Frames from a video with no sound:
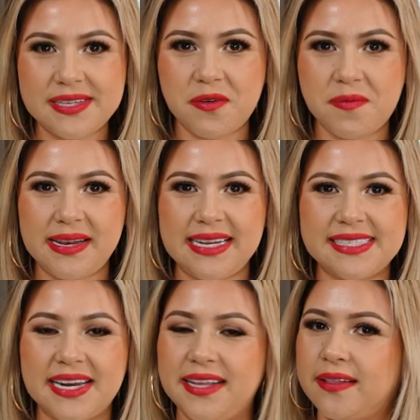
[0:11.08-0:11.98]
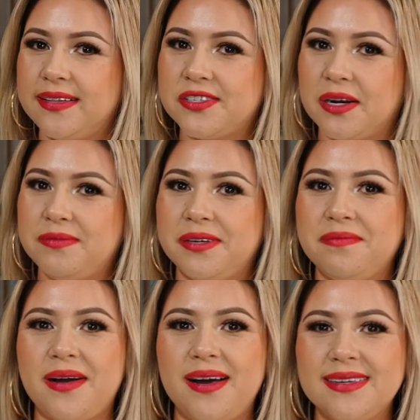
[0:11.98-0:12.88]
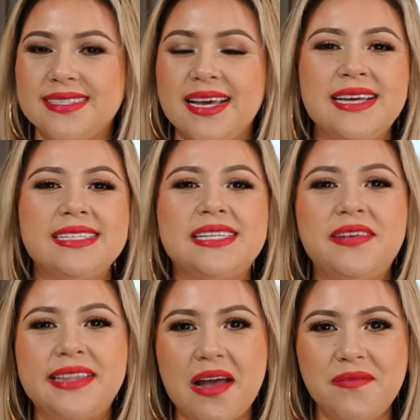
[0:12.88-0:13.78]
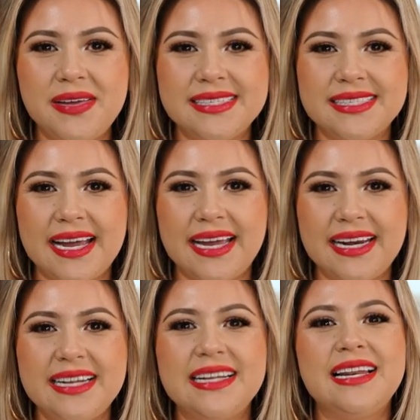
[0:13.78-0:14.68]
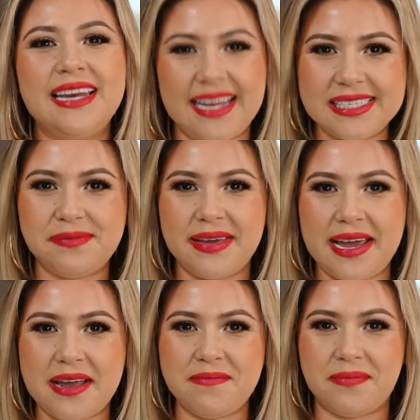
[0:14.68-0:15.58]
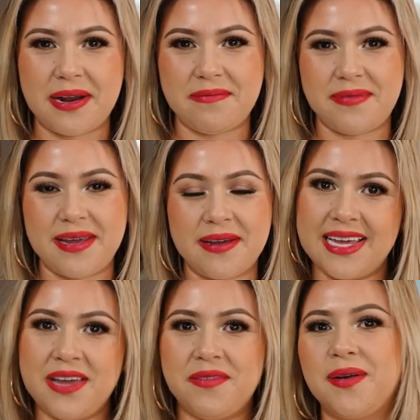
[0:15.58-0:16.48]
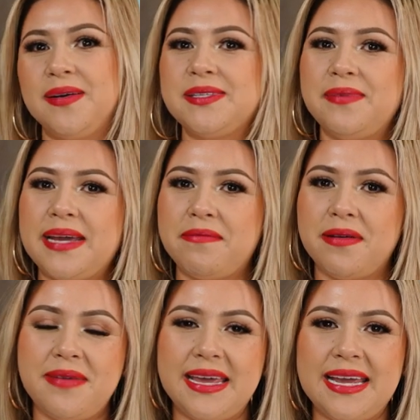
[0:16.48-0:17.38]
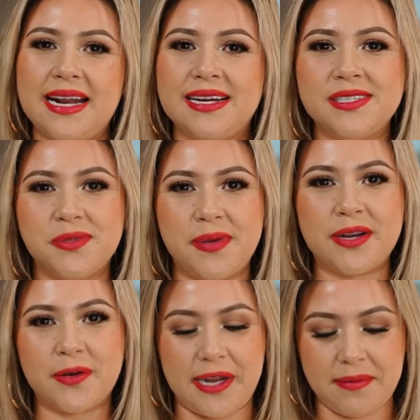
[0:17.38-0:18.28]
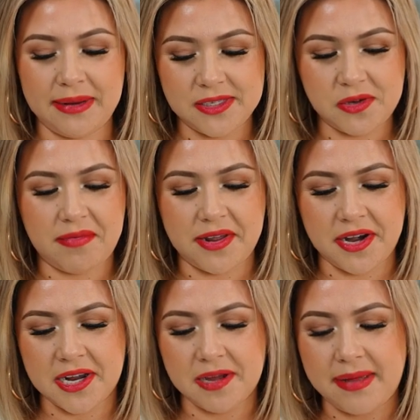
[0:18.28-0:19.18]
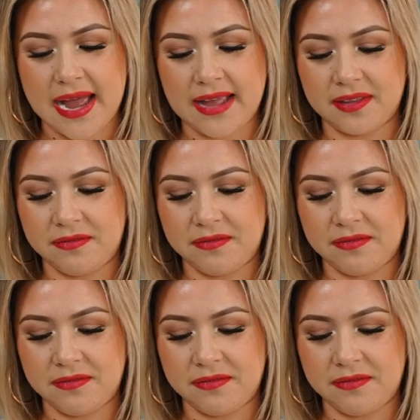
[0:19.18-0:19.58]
they will be listed in the description box. So with that being said, let's begin prepping. We're going to begin by making our sweet cream. To our blender cup, add the